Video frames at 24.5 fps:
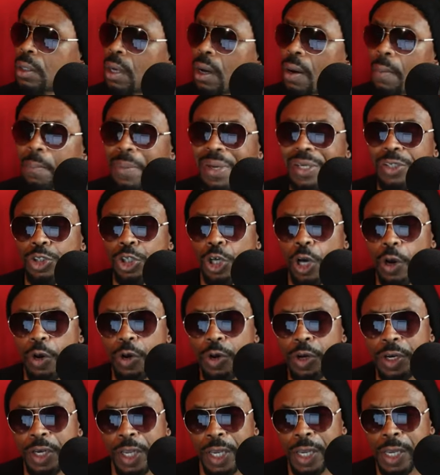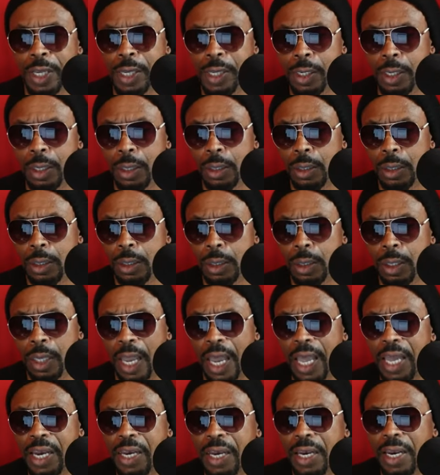Maternity
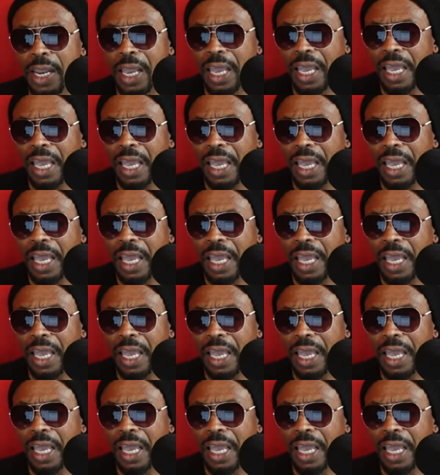and